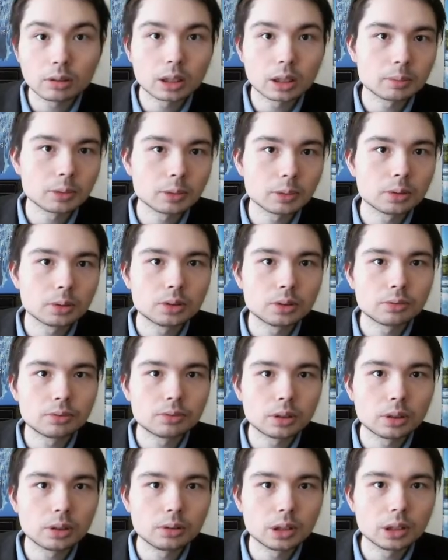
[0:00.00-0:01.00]
going to
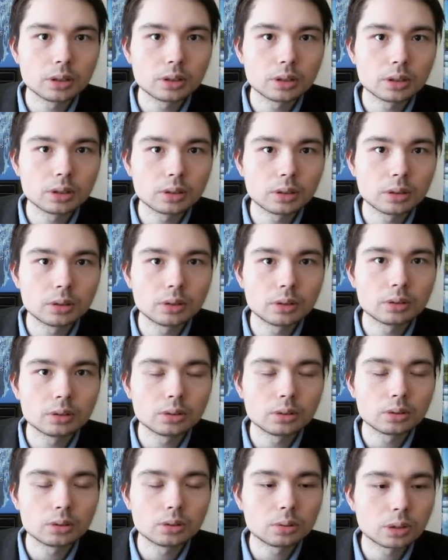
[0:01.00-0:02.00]
focus on
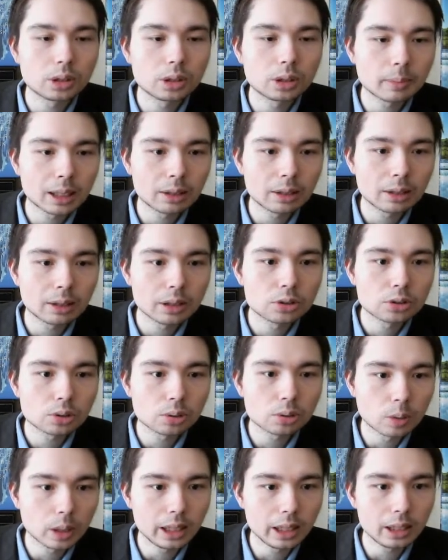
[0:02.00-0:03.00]
talking about
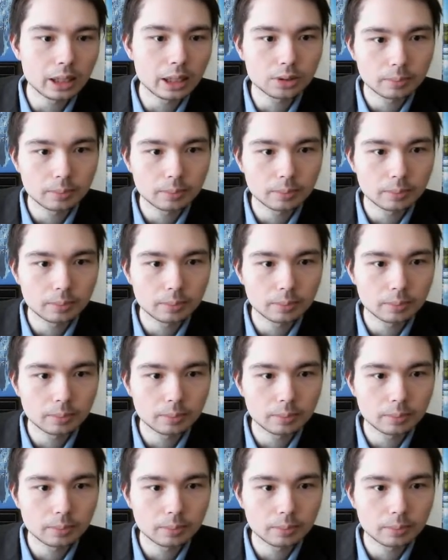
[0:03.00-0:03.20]
squares.